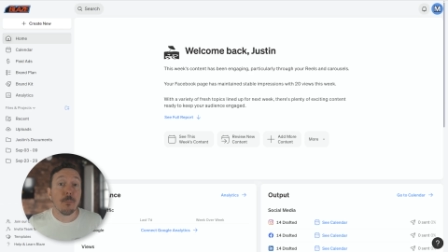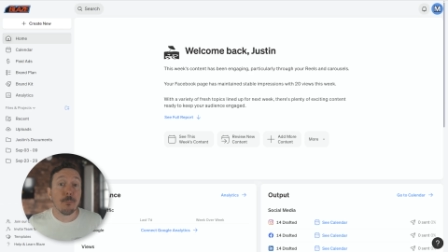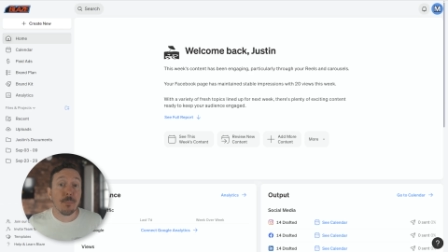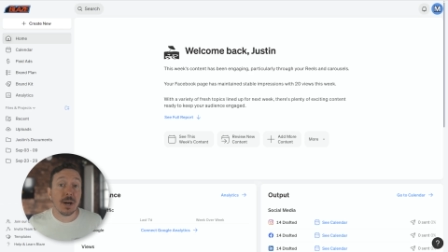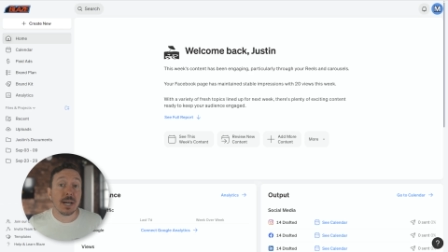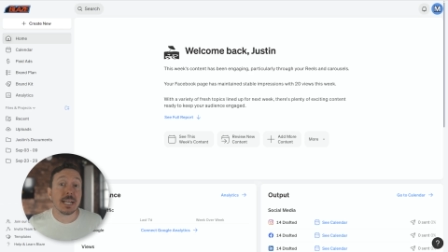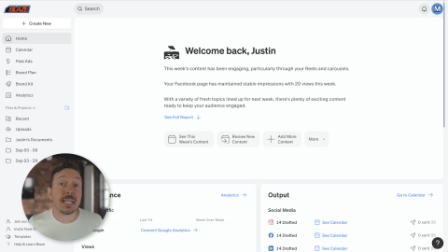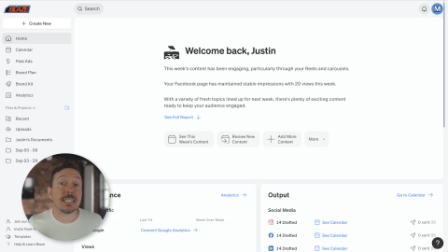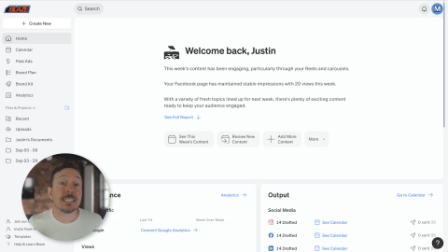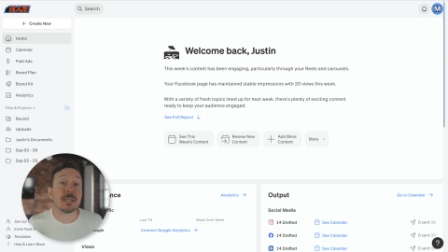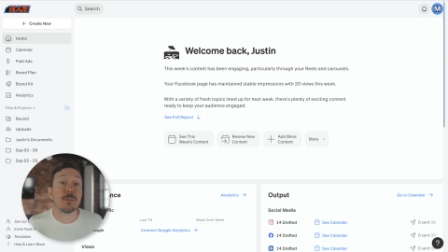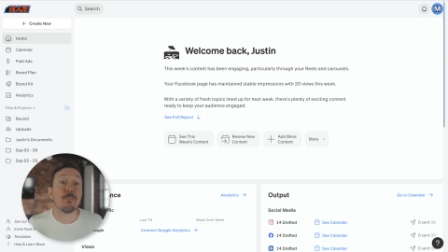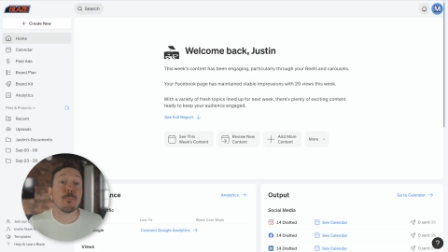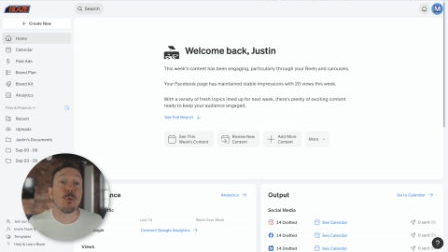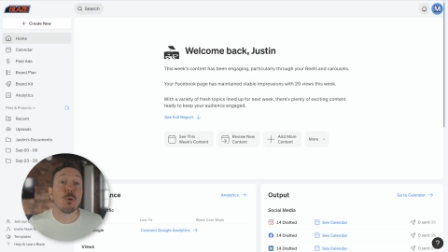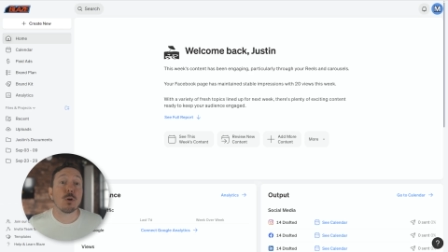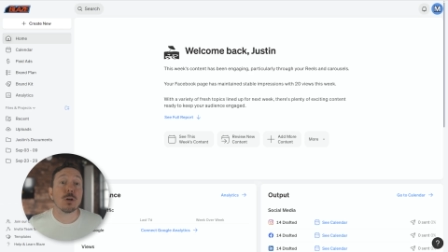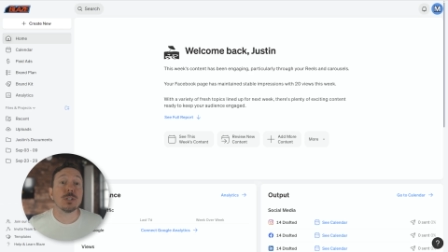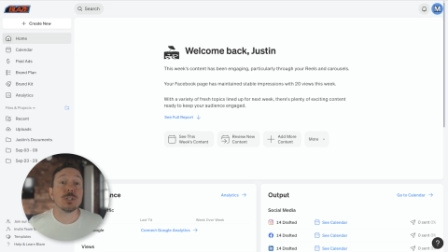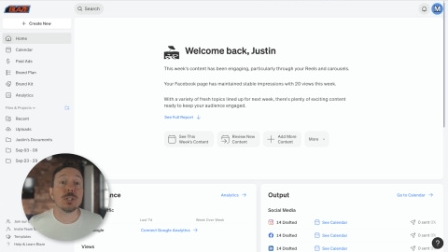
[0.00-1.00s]
but it's
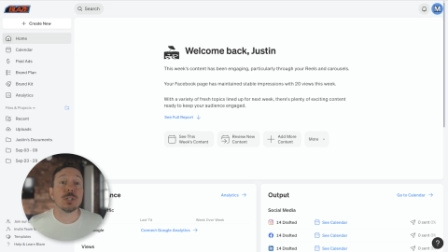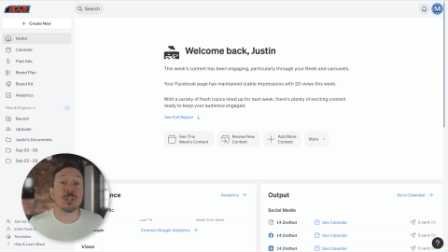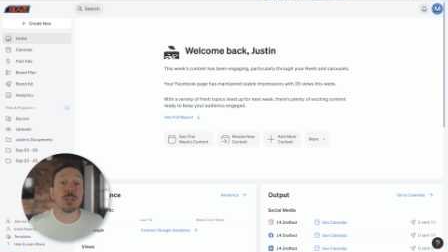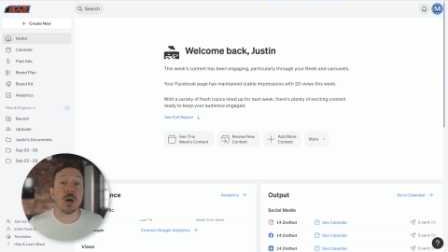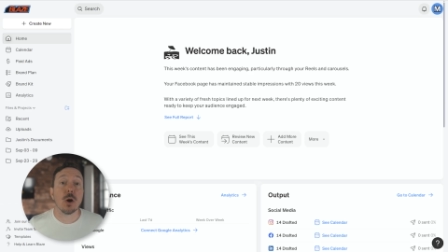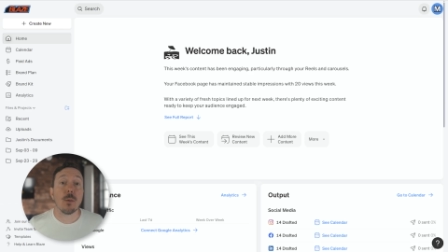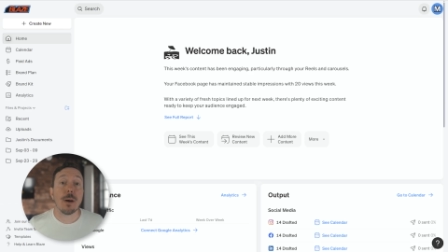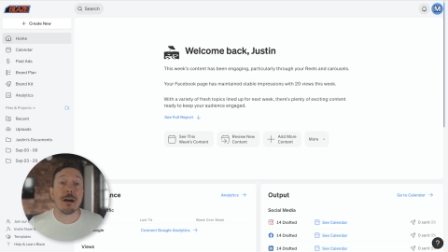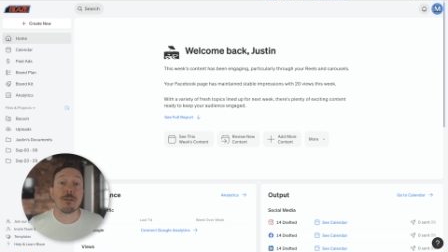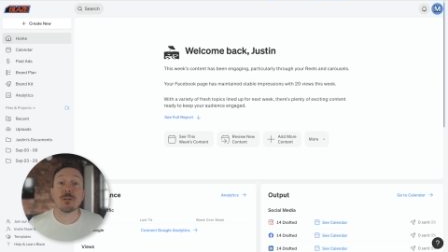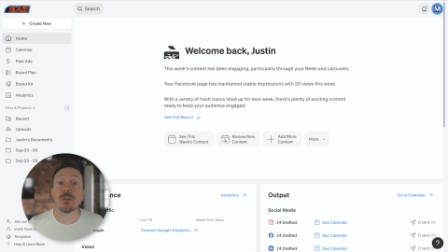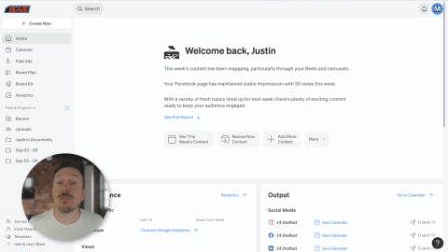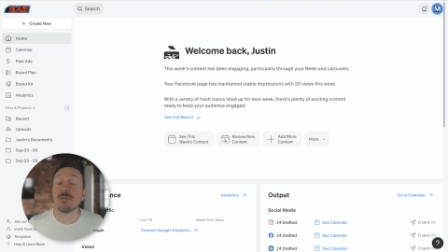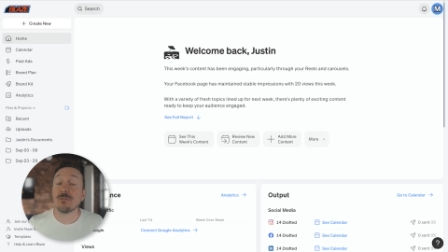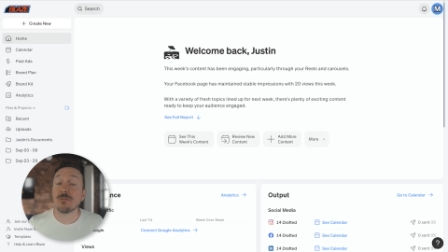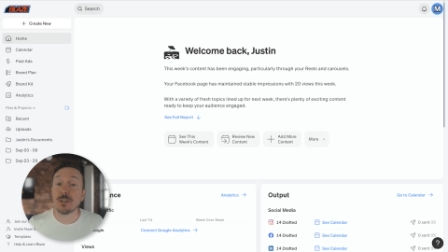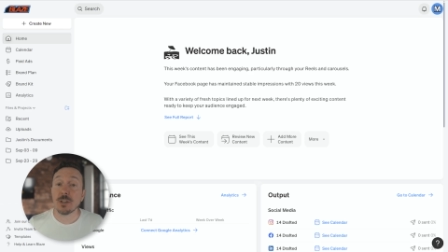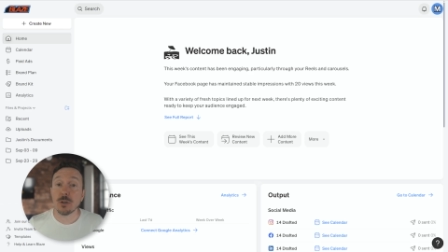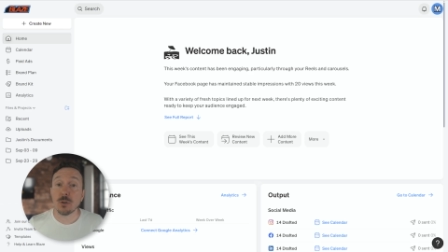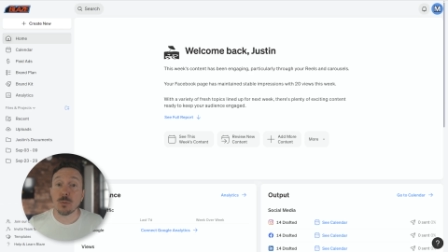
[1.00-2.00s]
important to know how to
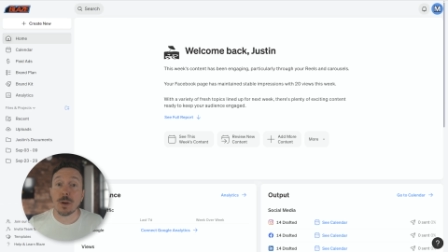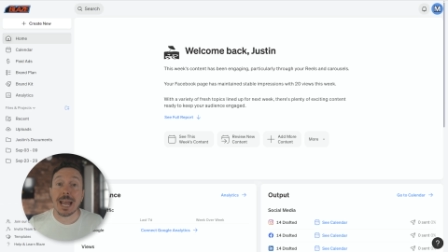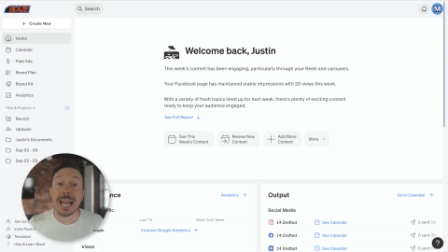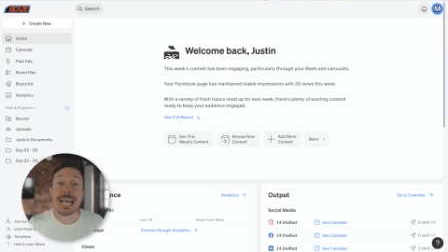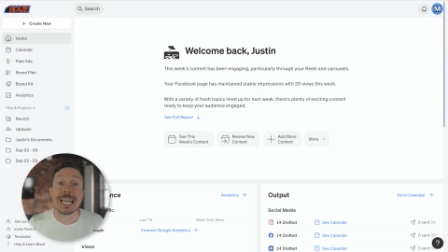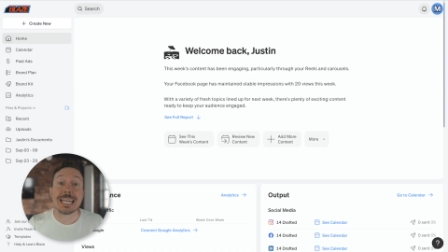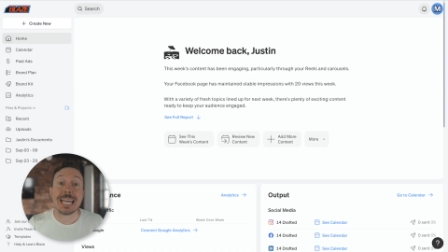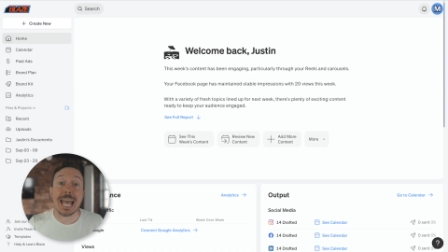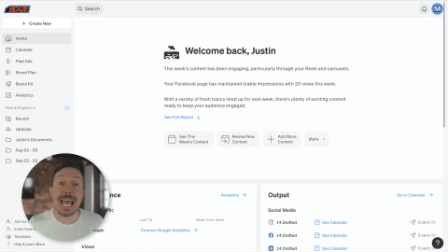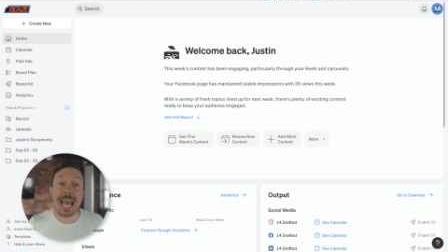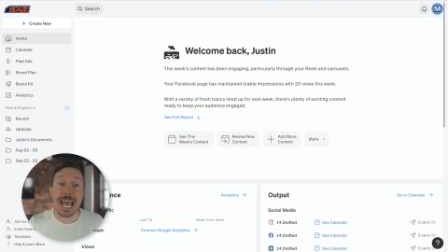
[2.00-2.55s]
view and